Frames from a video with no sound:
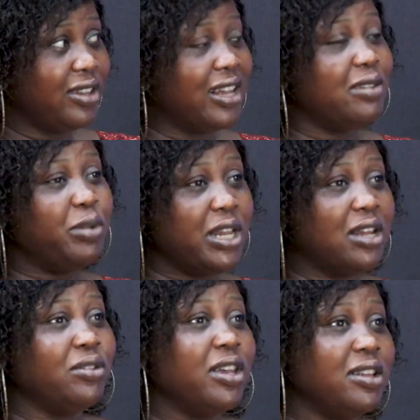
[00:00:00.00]
That
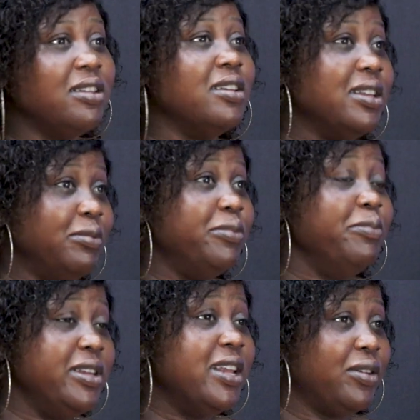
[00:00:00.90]
being educated
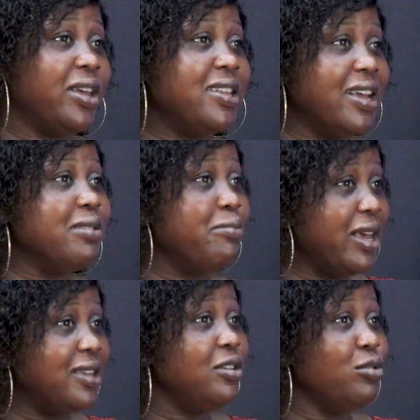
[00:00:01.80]

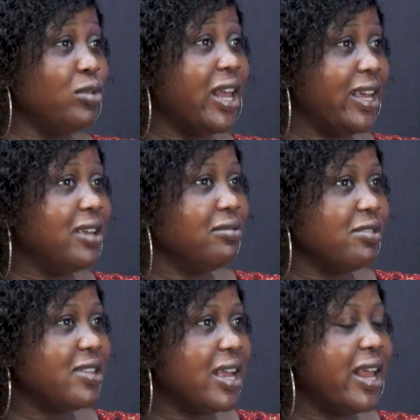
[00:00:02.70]
make you like
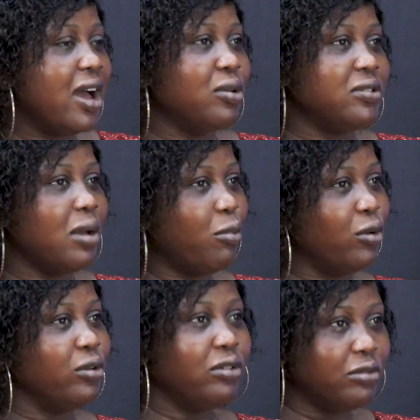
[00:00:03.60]
stand out
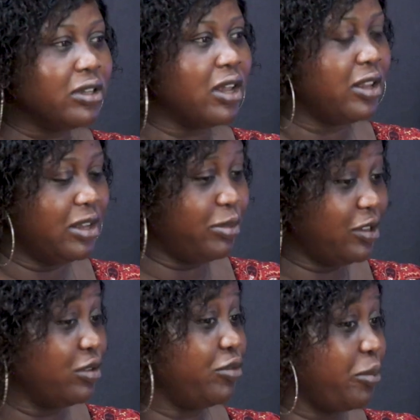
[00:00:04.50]
among the
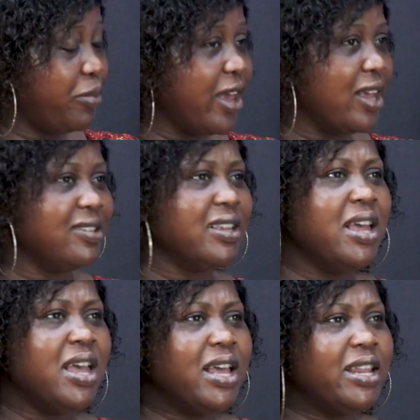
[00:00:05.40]
midst of your peers.
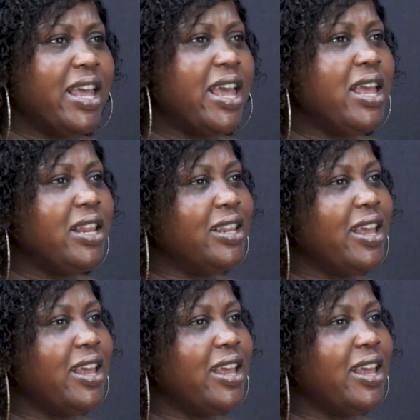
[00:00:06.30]
They